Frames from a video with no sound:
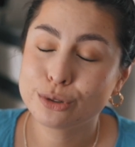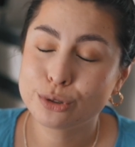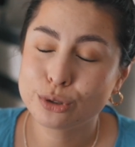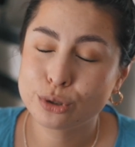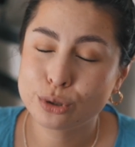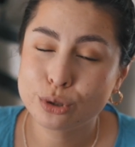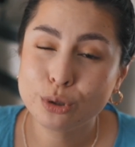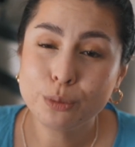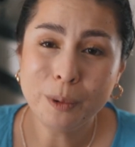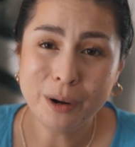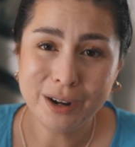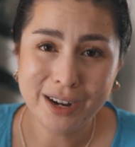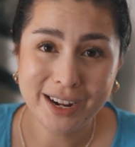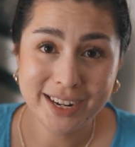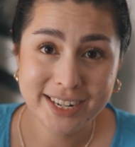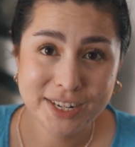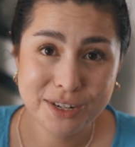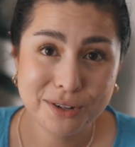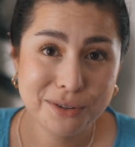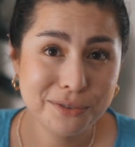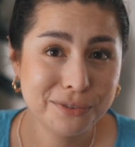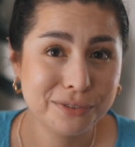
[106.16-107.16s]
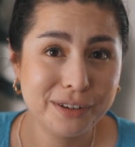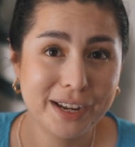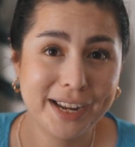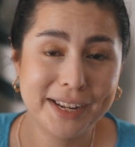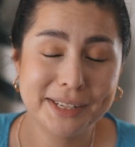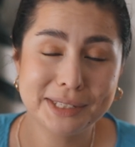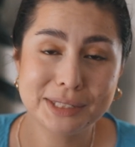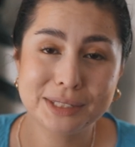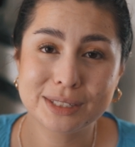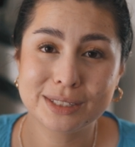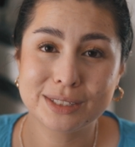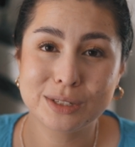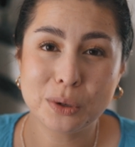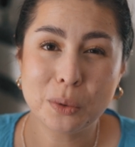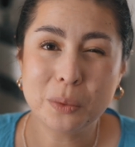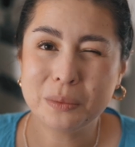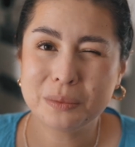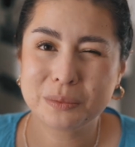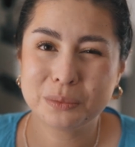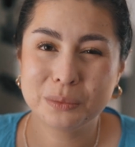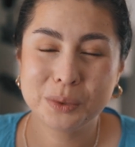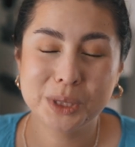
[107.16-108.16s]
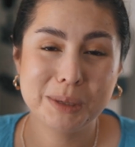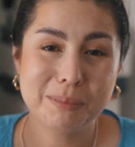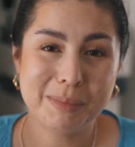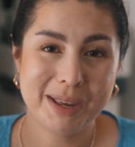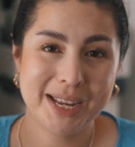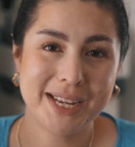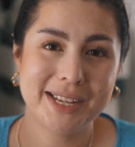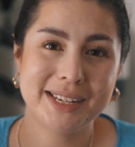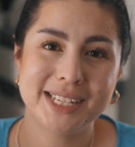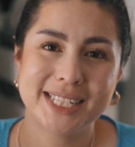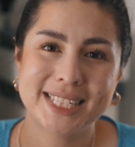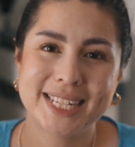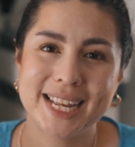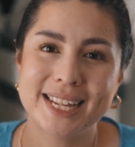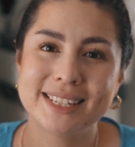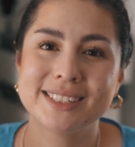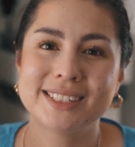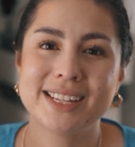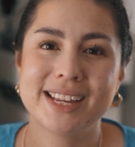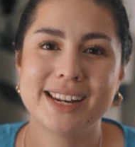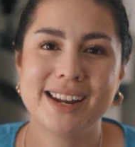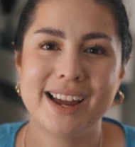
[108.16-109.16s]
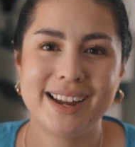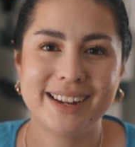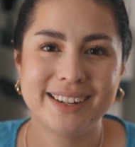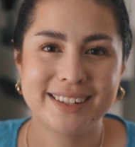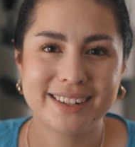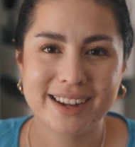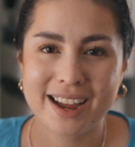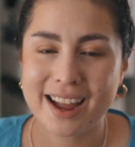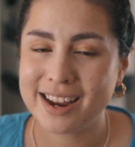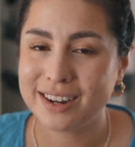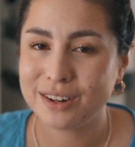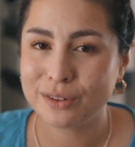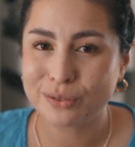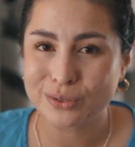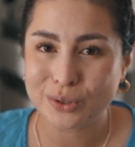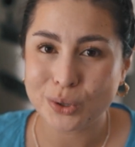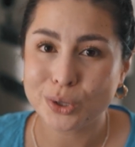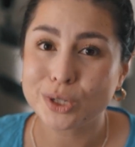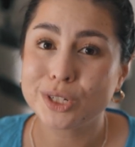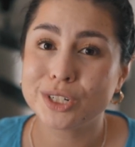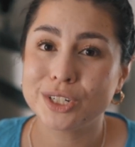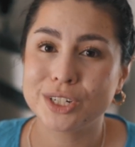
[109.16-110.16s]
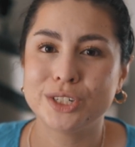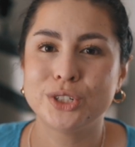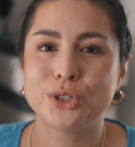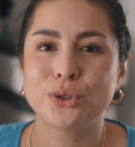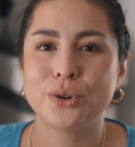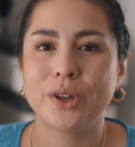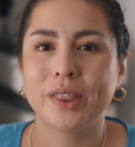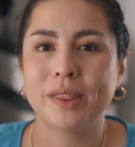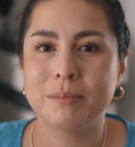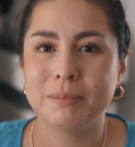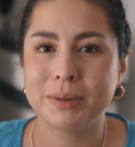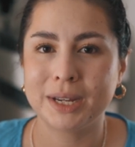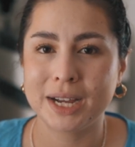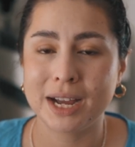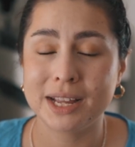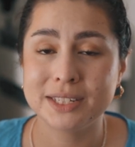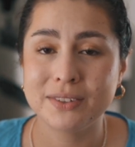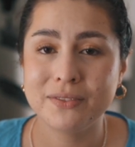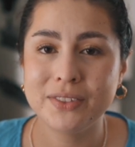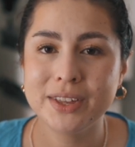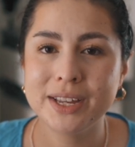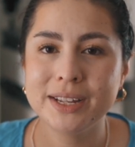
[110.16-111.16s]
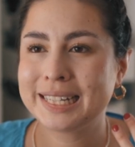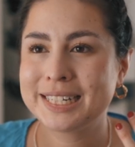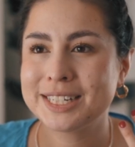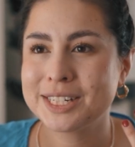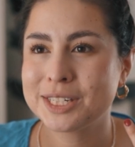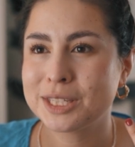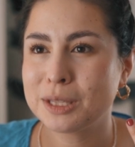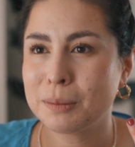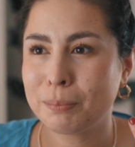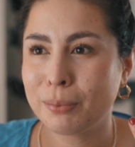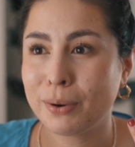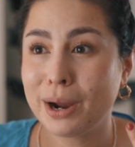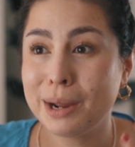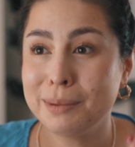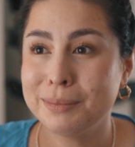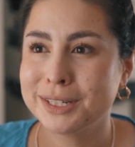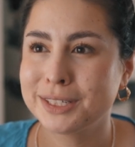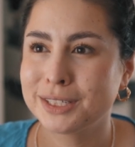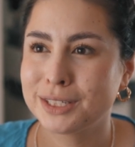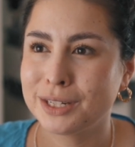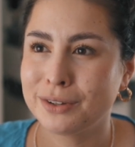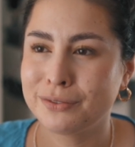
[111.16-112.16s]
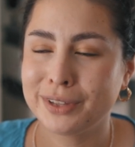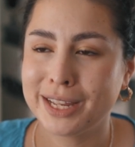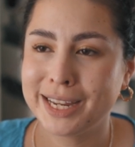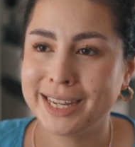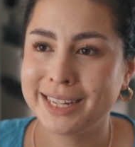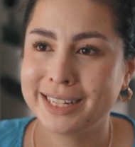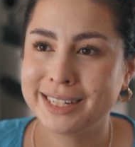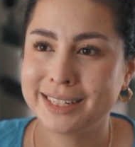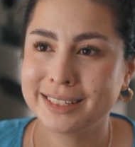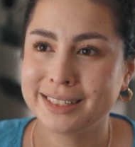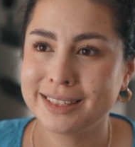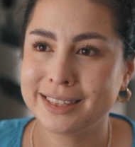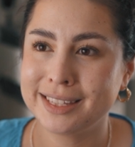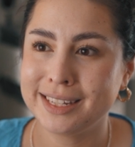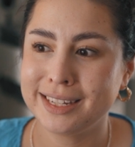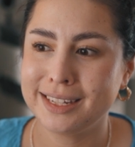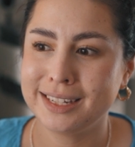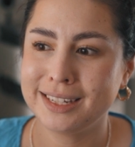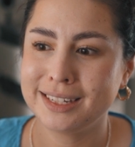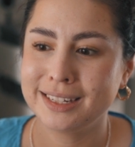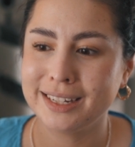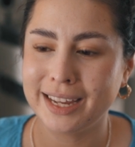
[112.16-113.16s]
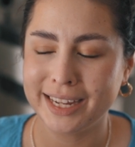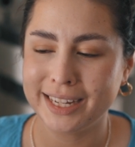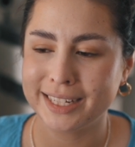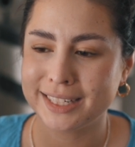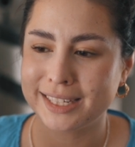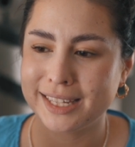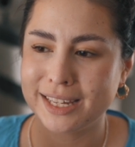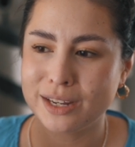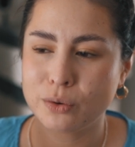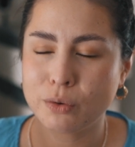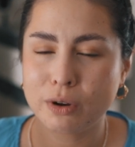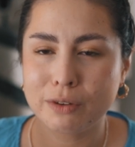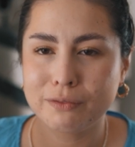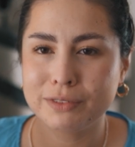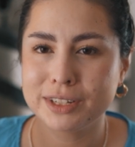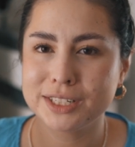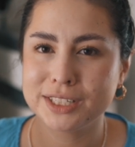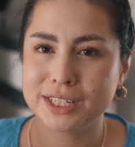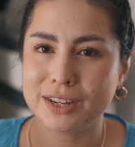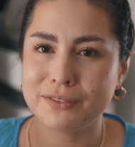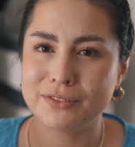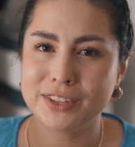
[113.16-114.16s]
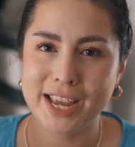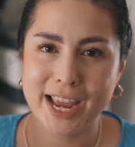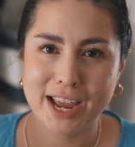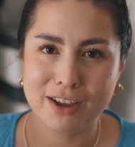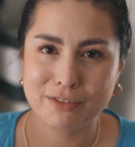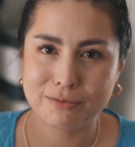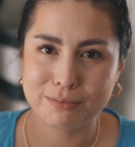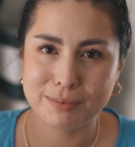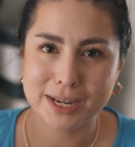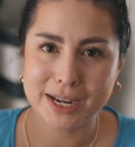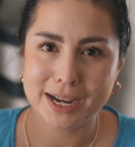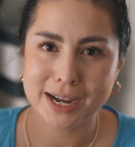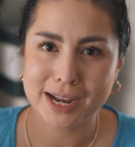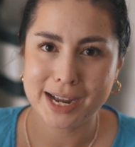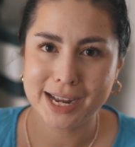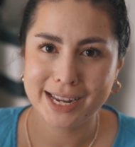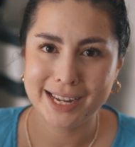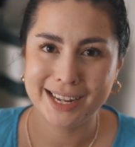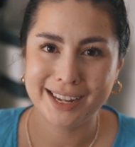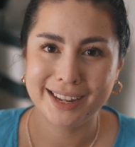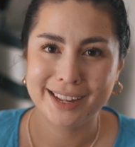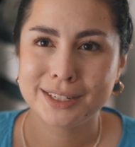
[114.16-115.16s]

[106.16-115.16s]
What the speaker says: super naive and don't really make any sense, and I kind of couldn't enjoy them because of that. Just the premise of like I guess the equivalent of the FBI